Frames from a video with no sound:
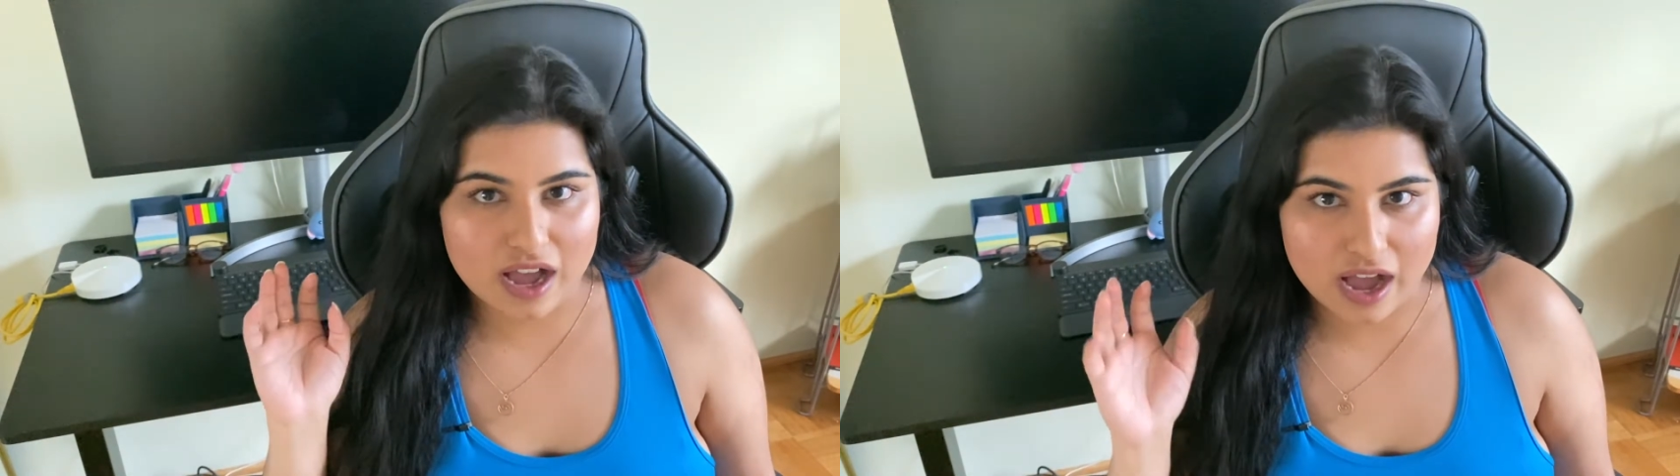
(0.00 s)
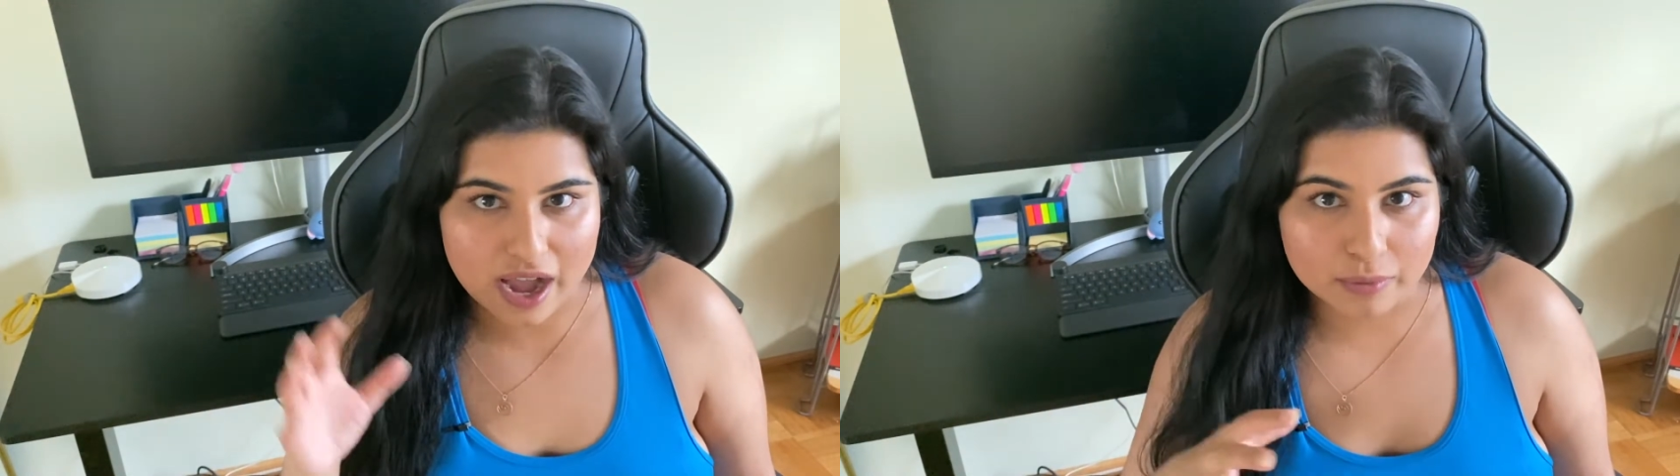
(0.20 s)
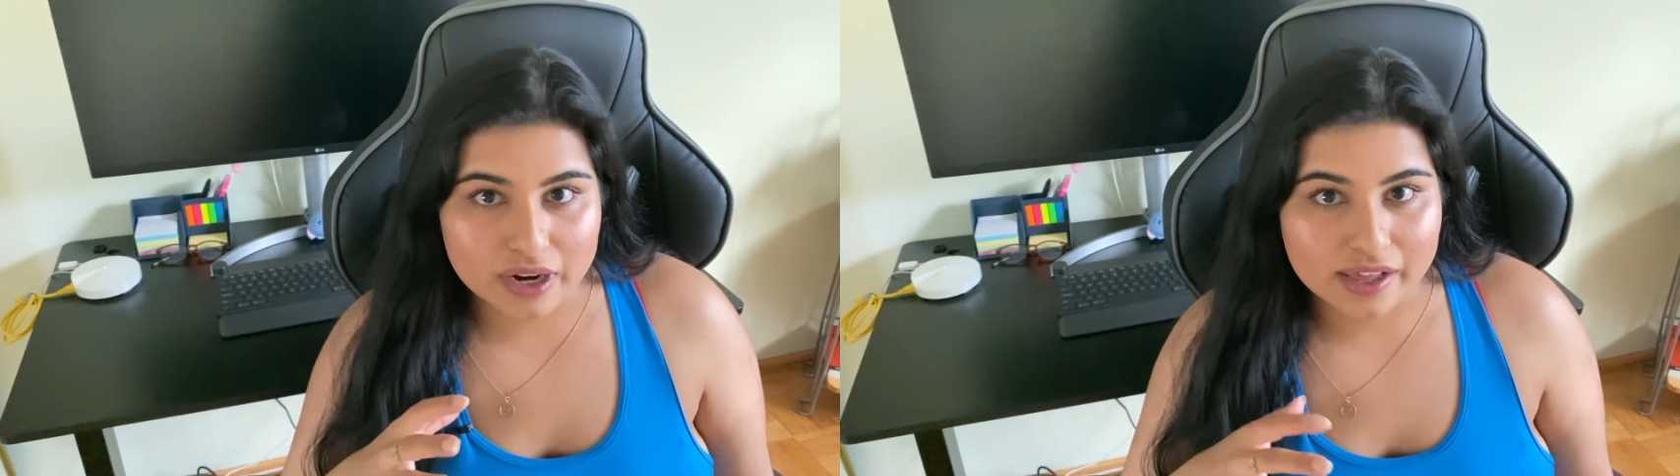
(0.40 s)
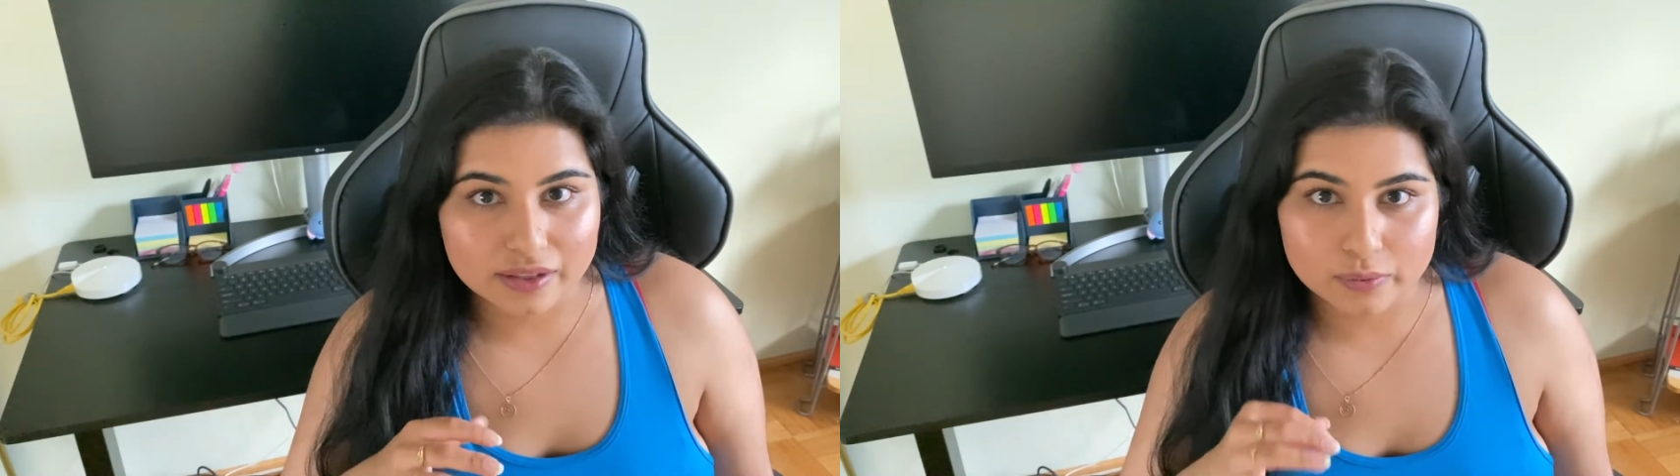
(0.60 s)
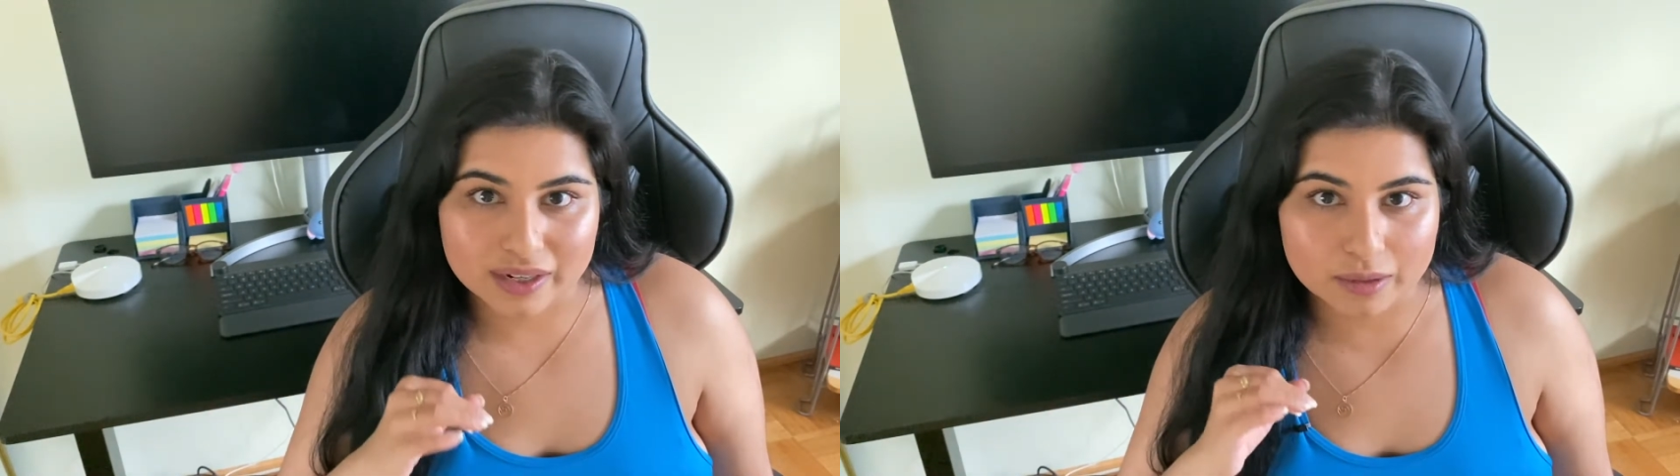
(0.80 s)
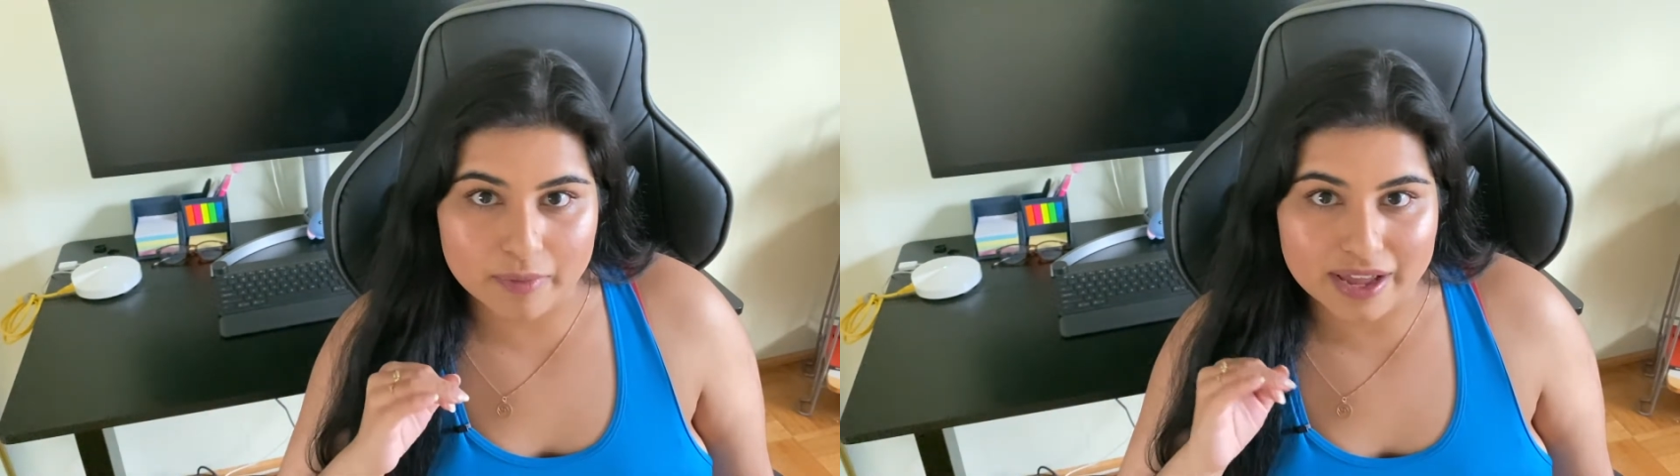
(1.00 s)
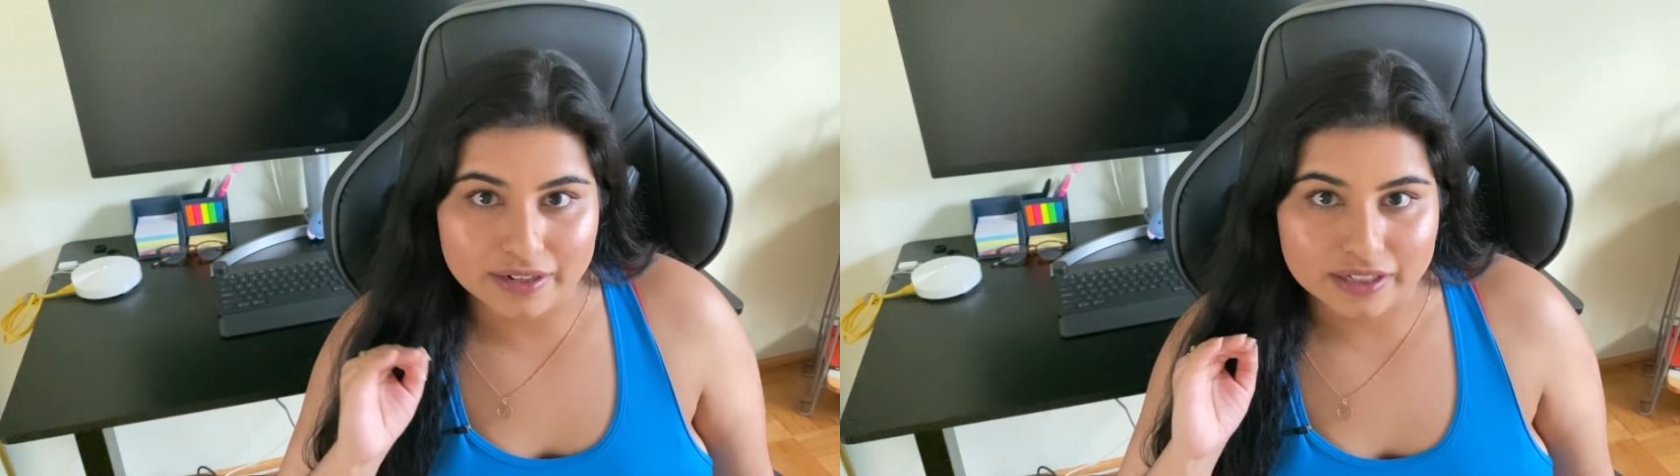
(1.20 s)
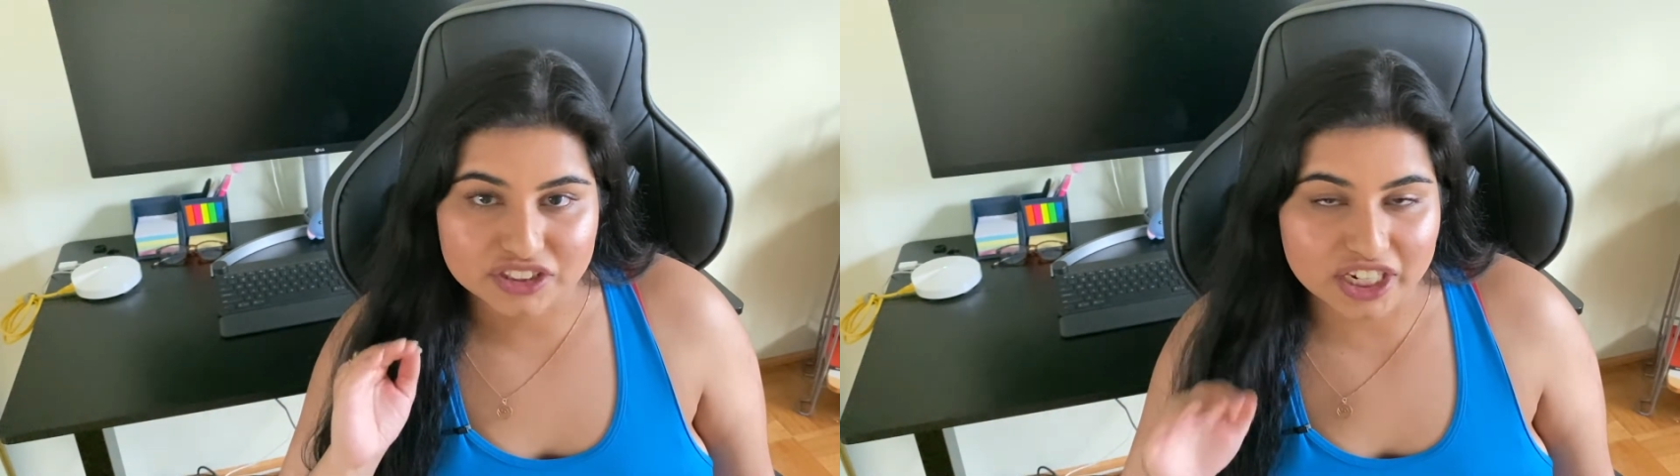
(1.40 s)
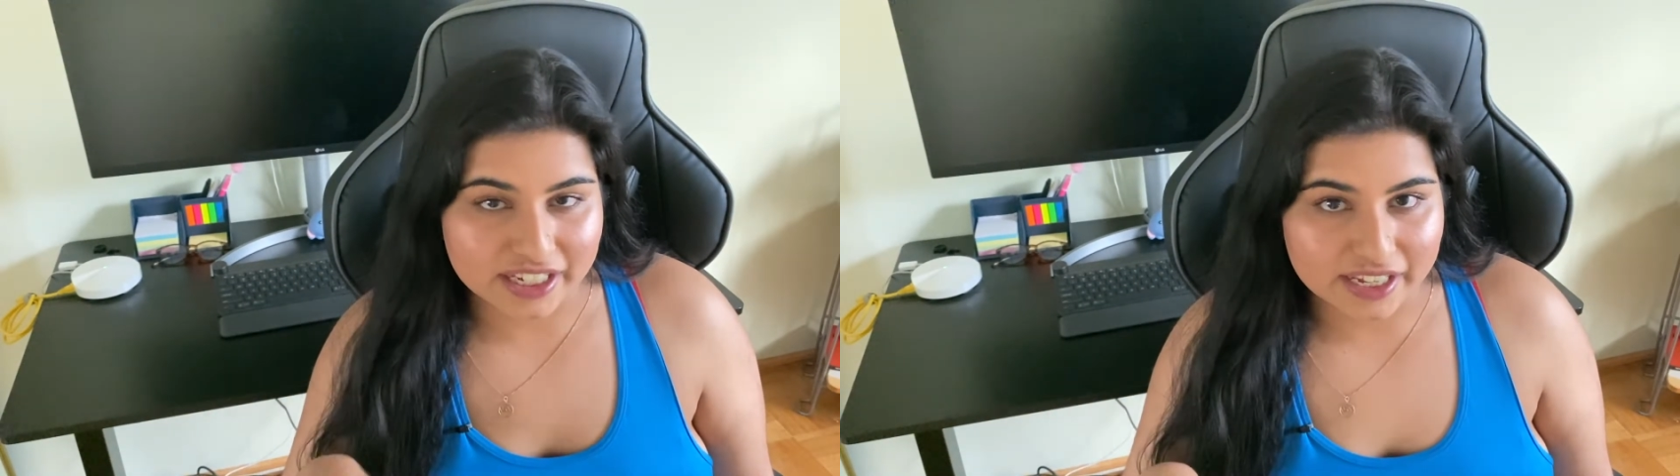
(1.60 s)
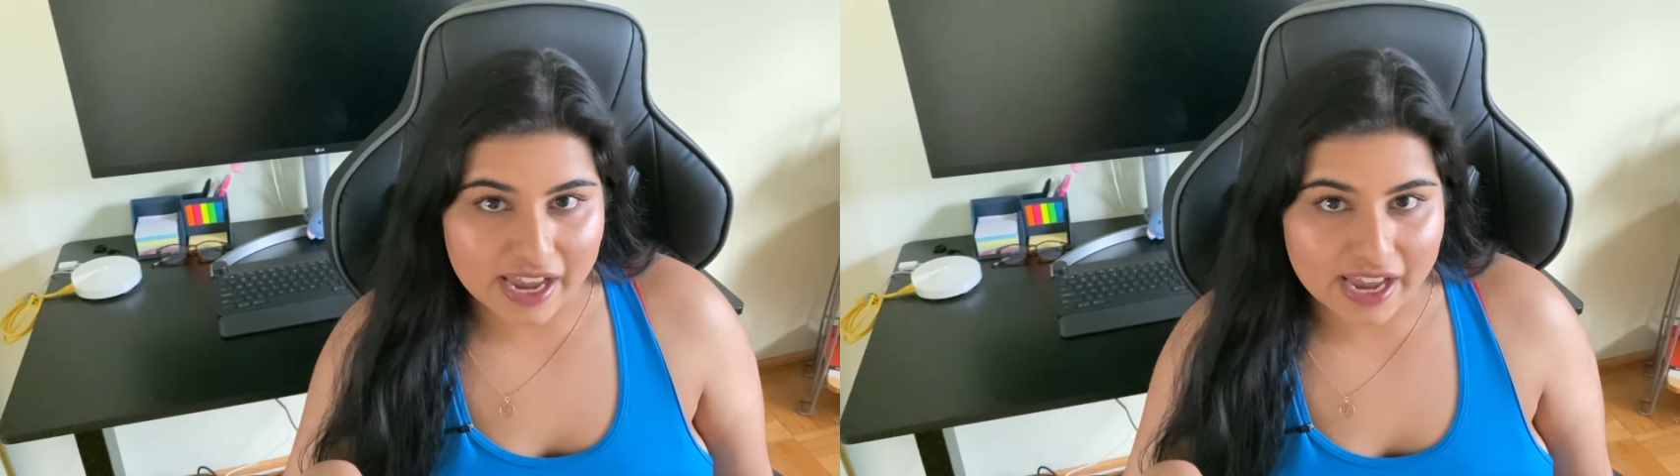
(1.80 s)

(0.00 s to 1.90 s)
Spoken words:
I would highly recommend checking